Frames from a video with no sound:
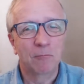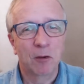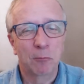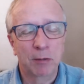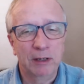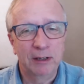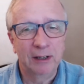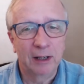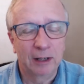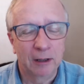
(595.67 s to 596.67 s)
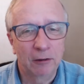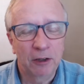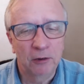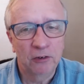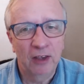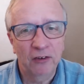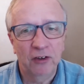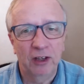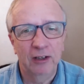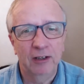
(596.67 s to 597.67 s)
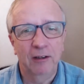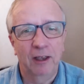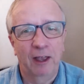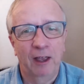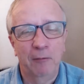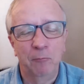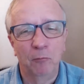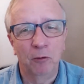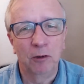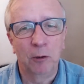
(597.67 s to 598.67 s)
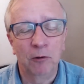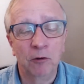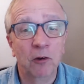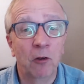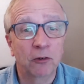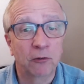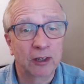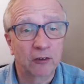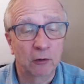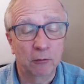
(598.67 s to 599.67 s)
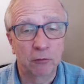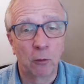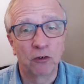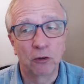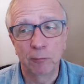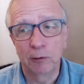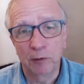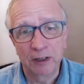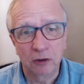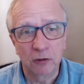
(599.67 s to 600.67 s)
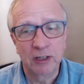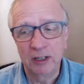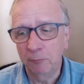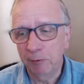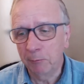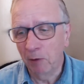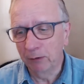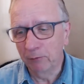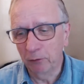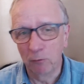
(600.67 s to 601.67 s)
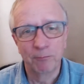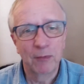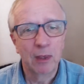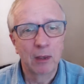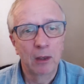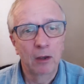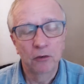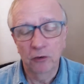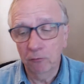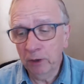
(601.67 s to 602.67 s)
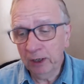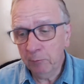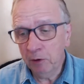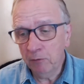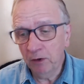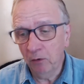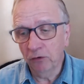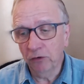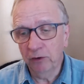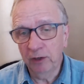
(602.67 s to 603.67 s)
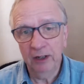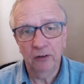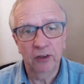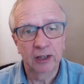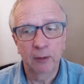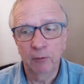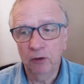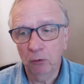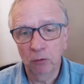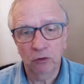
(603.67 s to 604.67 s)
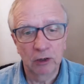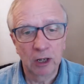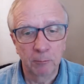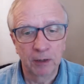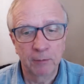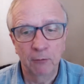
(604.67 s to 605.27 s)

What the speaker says: be enthusiastic. There's lots of things to look forward to, but we do need to be mindful. So really moving on to the next thing here, we talked a little bit about